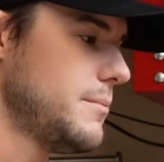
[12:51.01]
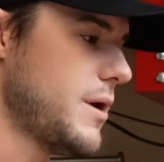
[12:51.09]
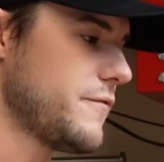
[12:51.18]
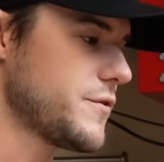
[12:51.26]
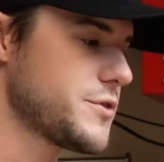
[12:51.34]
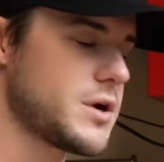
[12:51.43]

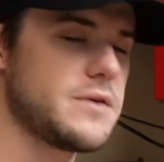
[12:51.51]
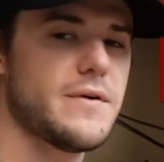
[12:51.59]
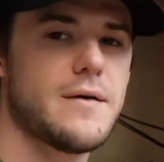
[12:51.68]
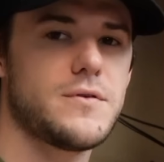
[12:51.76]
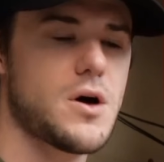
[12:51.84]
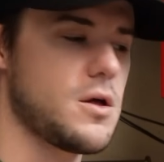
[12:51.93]
But for
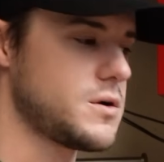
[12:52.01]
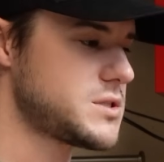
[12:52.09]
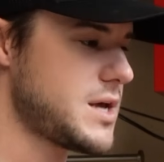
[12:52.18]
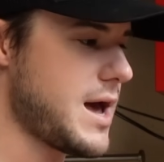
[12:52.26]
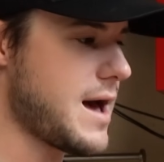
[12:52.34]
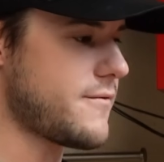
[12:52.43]
$35
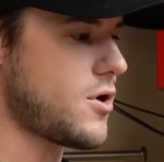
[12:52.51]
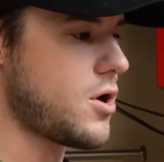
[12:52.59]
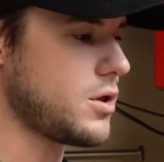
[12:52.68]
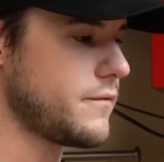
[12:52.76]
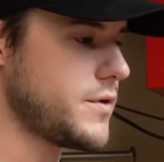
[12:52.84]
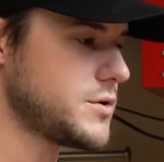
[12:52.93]
to have
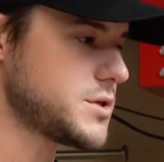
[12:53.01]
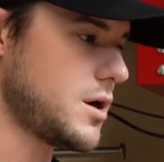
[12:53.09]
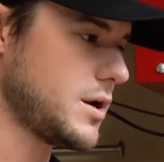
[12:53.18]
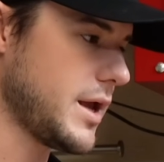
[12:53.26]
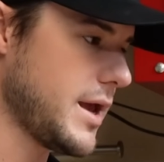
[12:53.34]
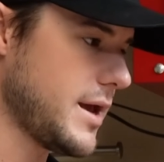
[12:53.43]
all of those
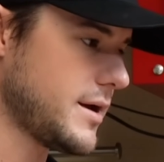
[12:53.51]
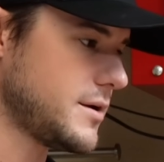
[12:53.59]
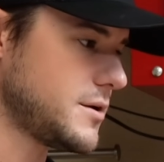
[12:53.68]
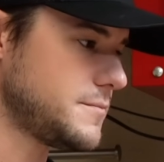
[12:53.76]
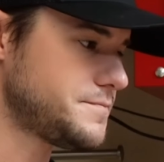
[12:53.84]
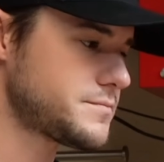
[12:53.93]
on hand